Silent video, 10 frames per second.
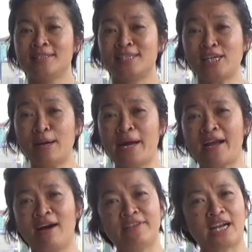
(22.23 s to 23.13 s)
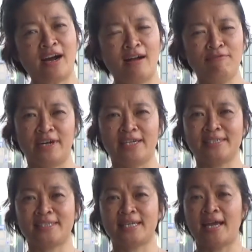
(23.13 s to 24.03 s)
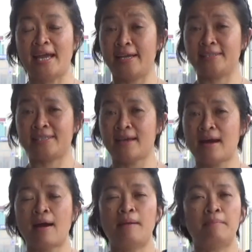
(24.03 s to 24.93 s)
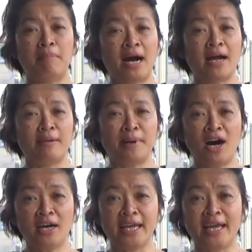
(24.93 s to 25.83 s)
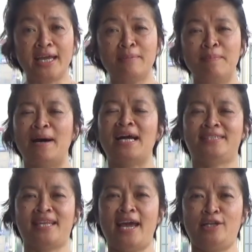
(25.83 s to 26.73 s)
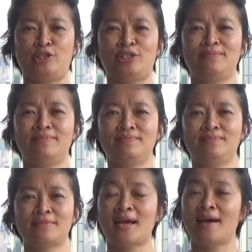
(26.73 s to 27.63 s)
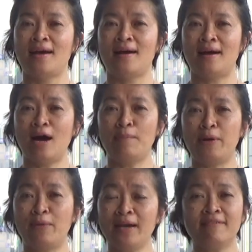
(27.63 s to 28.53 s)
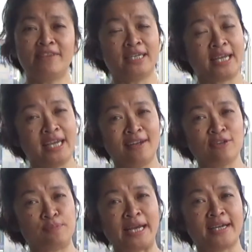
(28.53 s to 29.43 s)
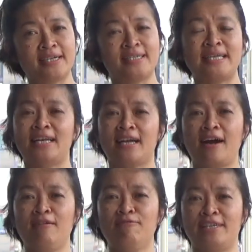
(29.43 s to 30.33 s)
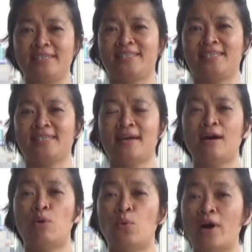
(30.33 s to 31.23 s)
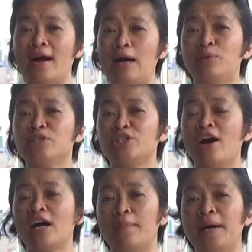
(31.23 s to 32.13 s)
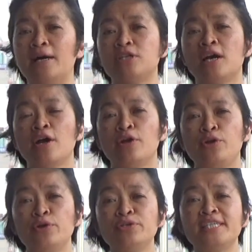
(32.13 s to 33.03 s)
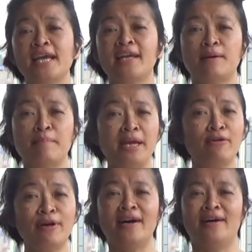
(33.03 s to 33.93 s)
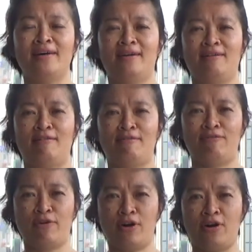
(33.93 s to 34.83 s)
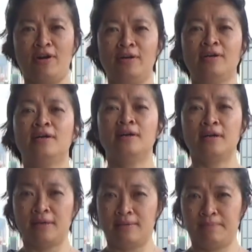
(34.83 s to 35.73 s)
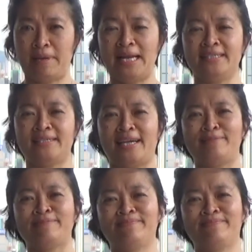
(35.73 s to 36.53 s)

The topic of the conference is My Body, My Stage. I'll be one of the keynote speakers at the conference where I will talk about using the mirror for balancing.